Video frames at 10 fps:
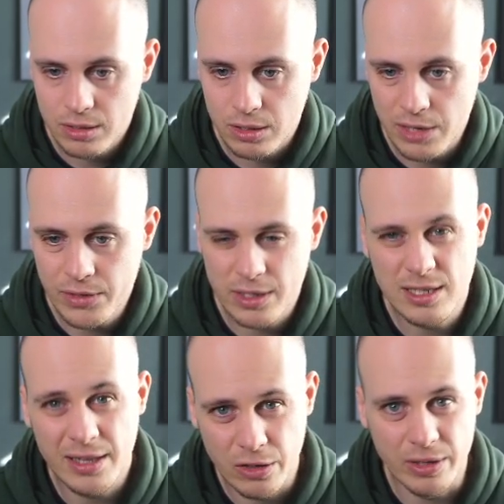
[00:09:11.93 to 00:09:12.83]
even though there's
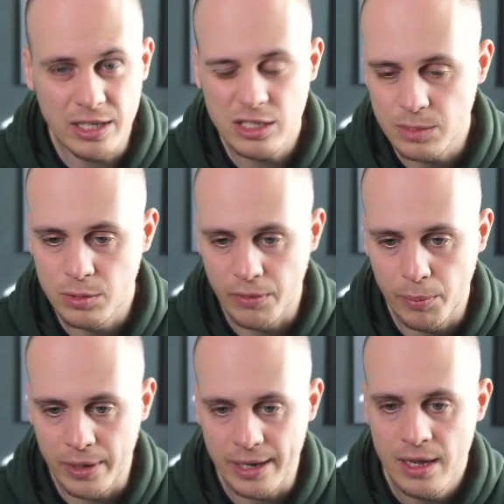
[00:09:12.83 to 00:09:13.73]
nothing on it, just to prove a
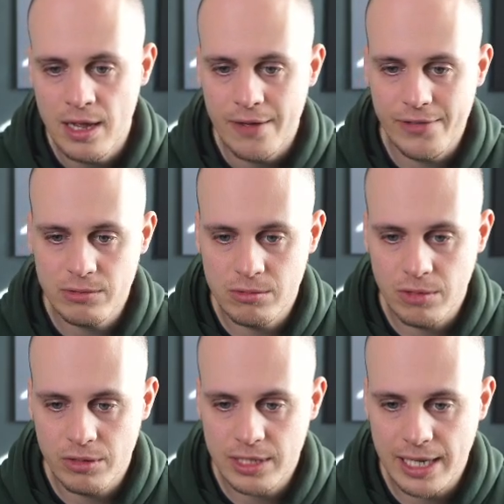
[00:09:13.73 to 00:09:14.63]
point, if this one
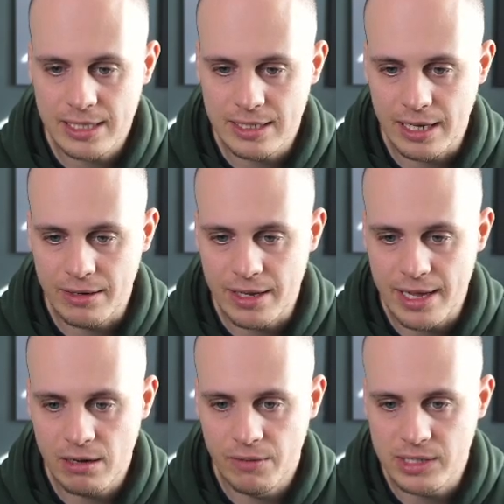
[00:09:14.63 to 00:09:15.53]
rotated down
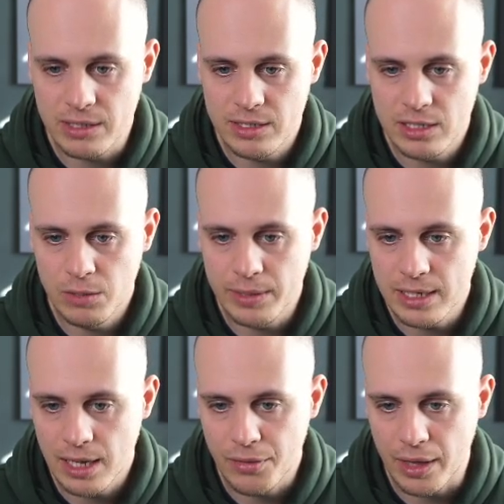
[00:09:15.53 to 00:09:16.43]
here, obviously it'd still be
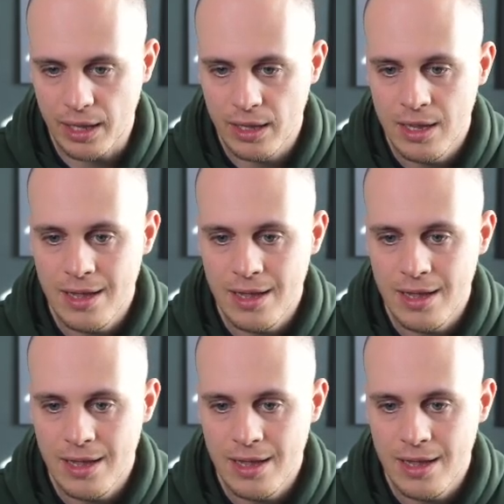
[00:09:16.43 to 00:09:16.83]
nothing.